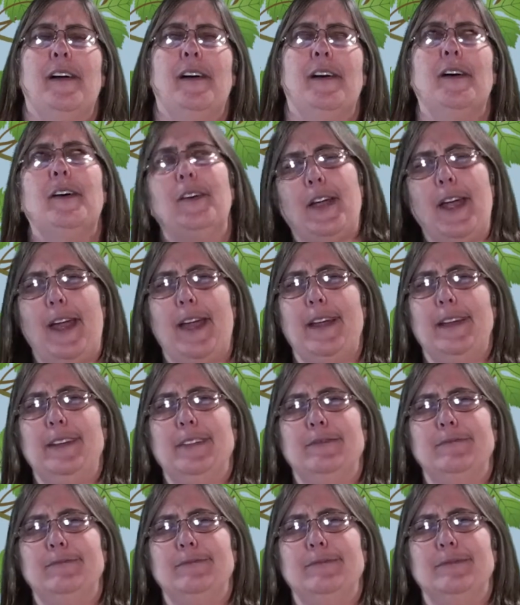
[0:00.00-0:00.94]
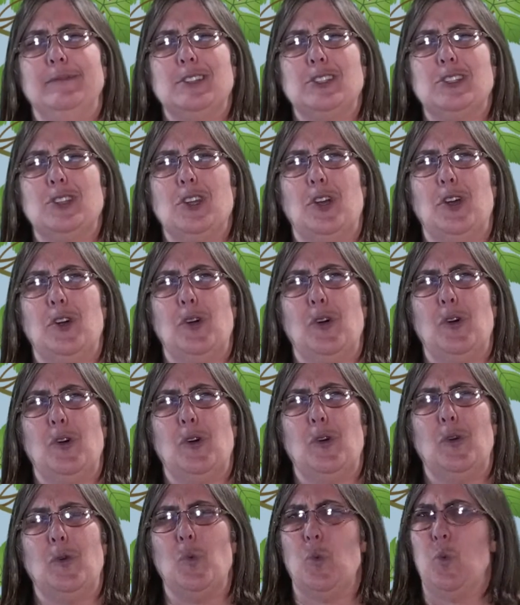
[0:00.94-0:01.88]
Okay,
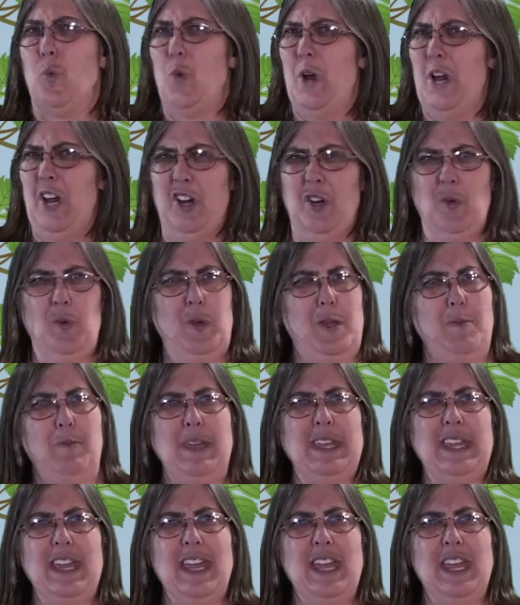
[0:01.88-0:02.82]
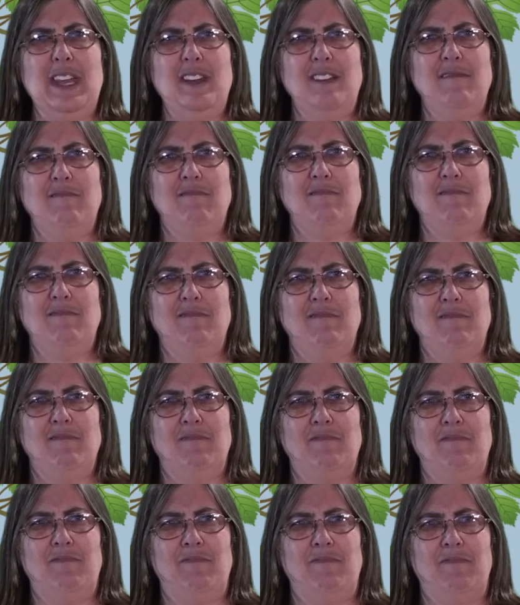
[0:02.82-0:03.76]
so where do we begin?
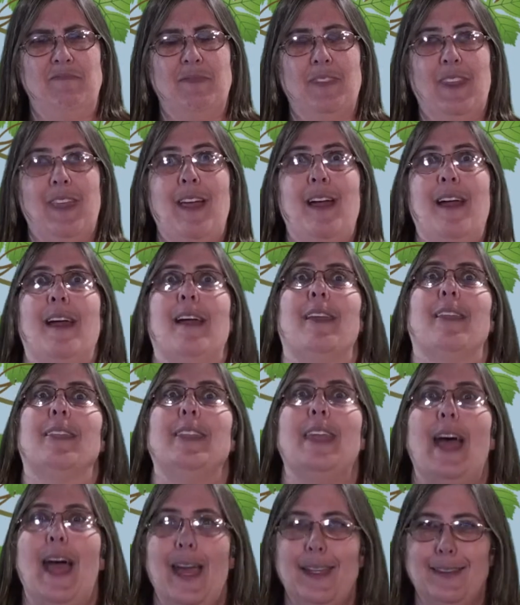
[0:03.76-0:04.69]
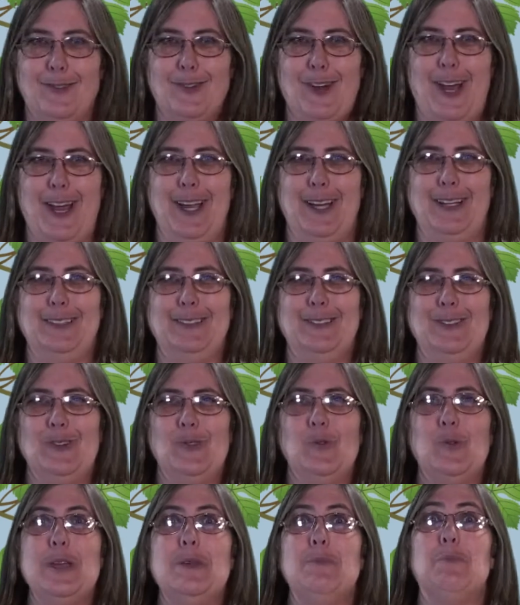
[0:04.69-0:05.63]
That's right,
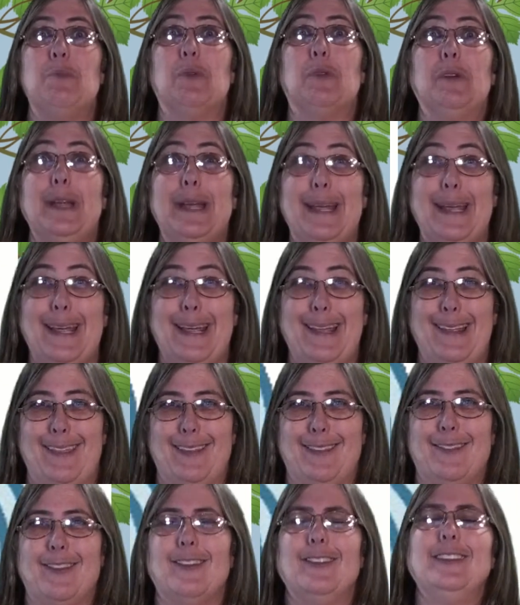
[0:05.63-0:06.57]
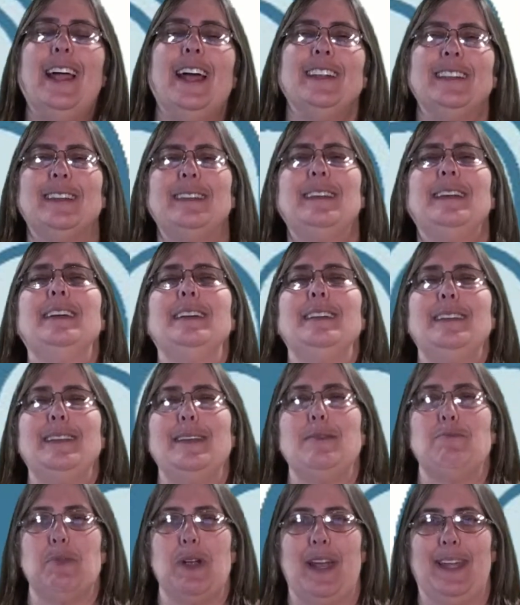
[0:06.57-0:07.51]
we breathe. So let's take a
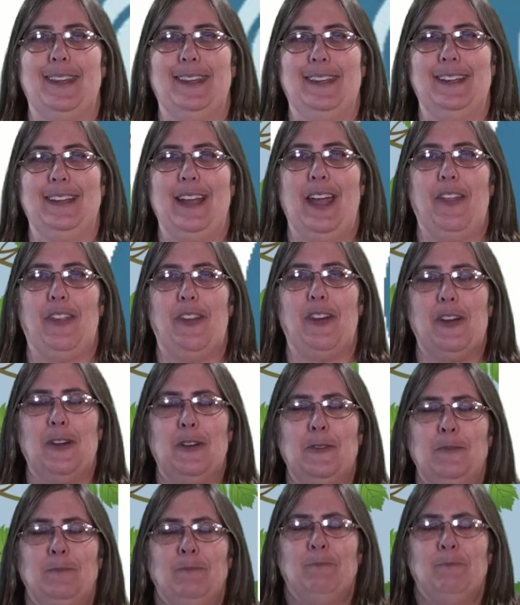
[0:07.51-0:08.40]
deep breath together.